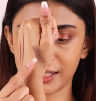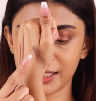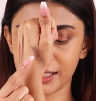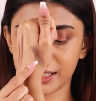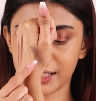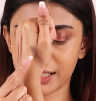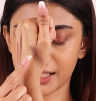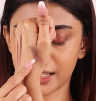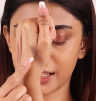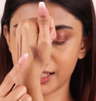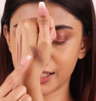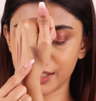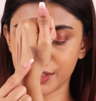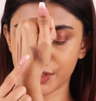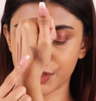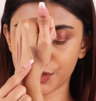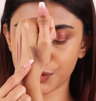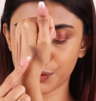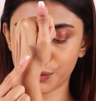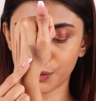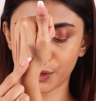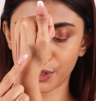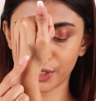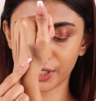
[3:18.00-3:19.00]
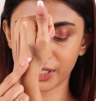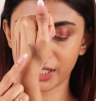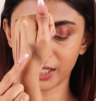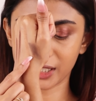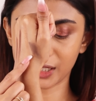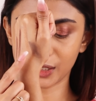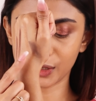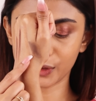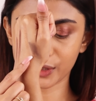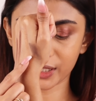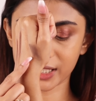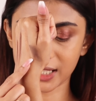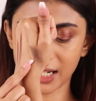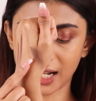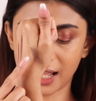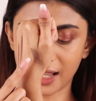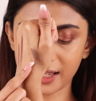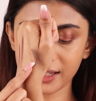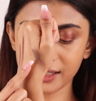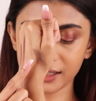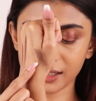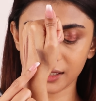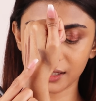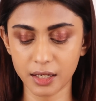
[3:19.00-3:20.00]
this is what it looks
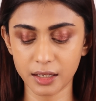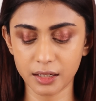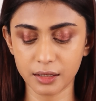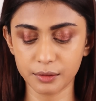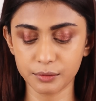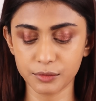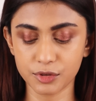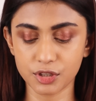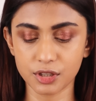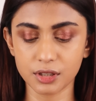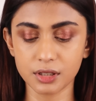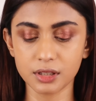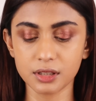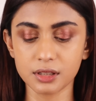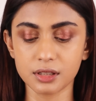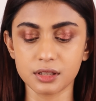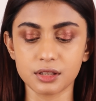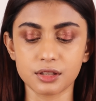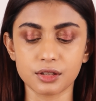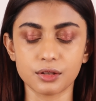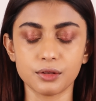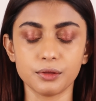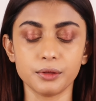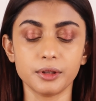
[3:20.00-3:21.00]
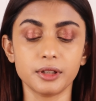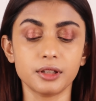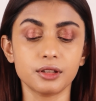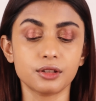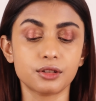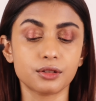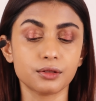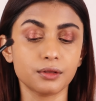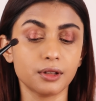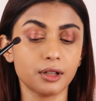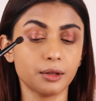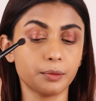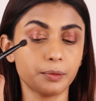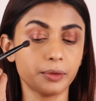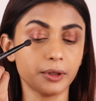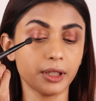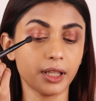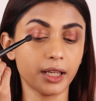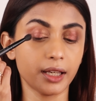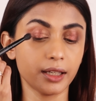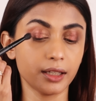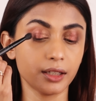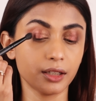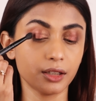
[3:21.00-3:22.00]
like. And I'm just going to
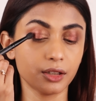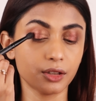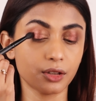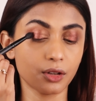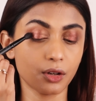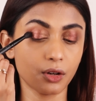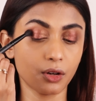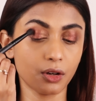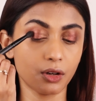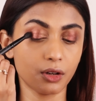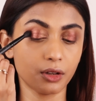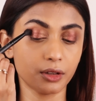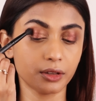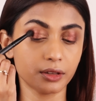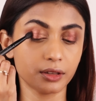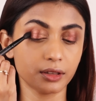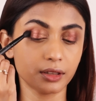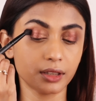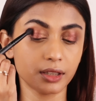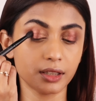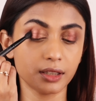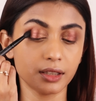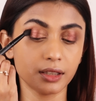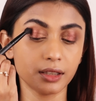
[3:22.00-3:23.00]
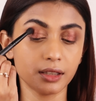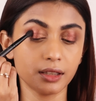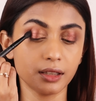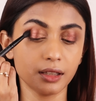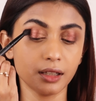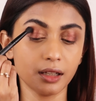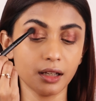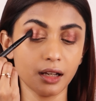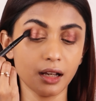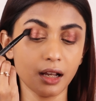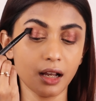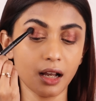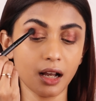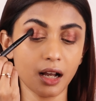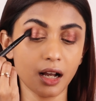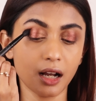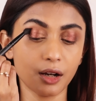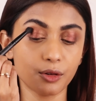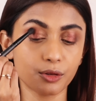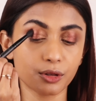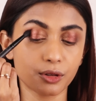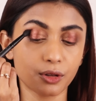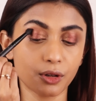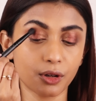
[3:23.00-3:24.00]
apply it on the
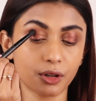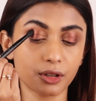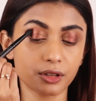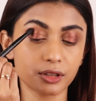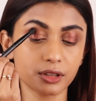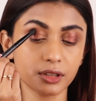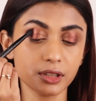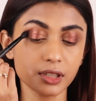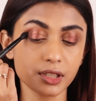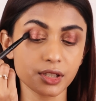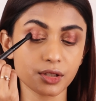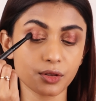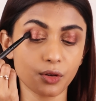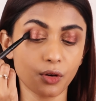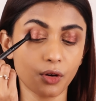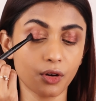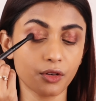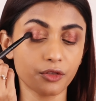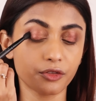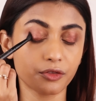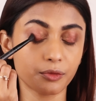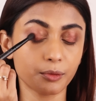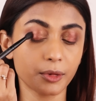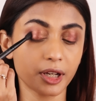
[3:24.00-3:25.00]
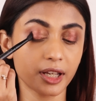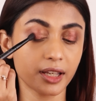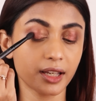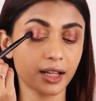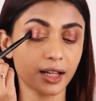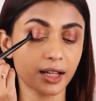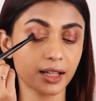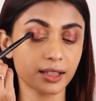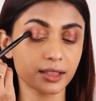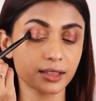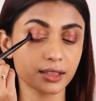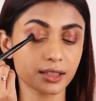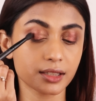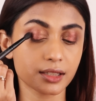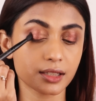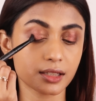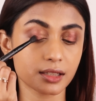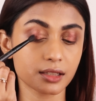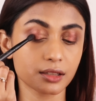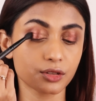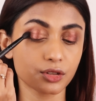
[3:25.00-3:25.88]
outer corners of my eyes.